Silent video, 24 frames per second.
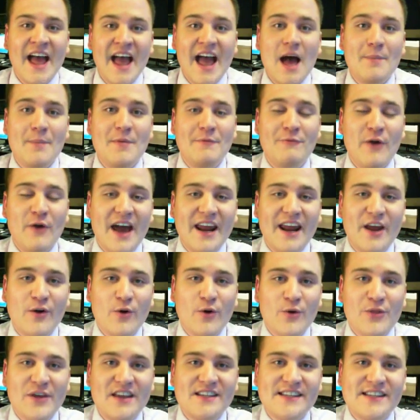Happy Friday,
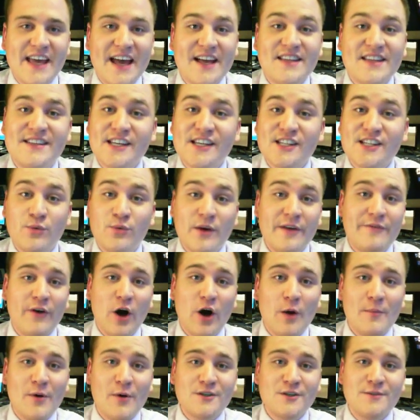Northeast Kansas. We've
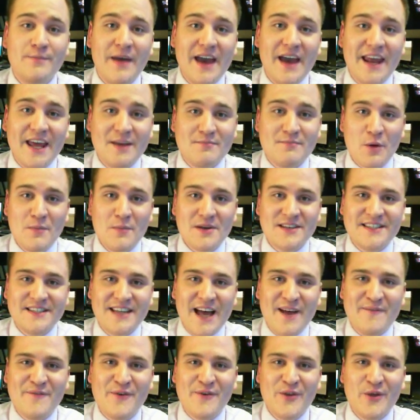almost made it. Almost
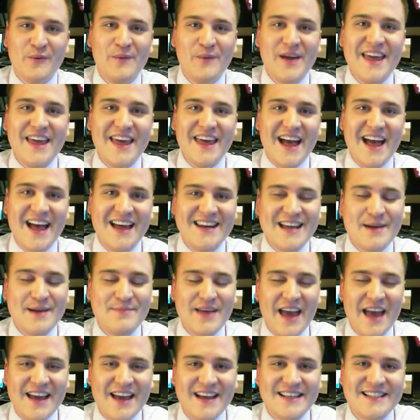time for the weekend. I'm
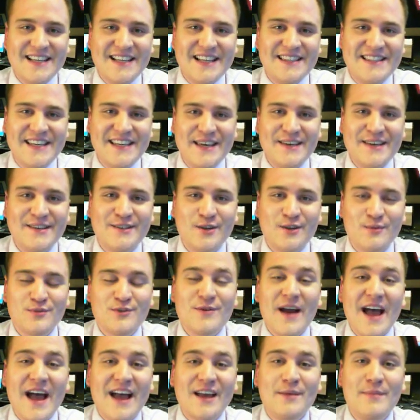KSNT Storm
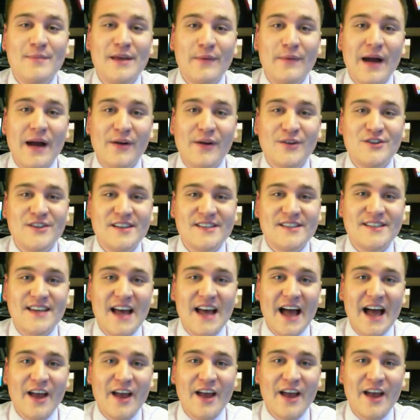Track meteorologist
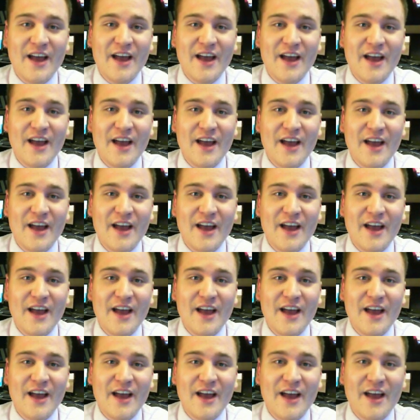Kyle Borkett, and
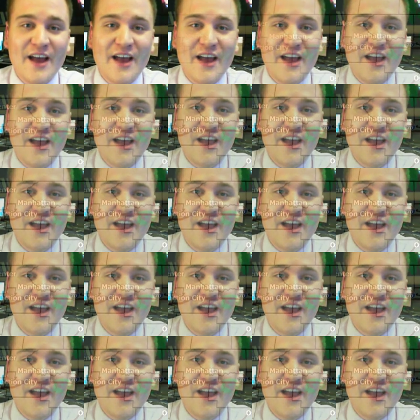this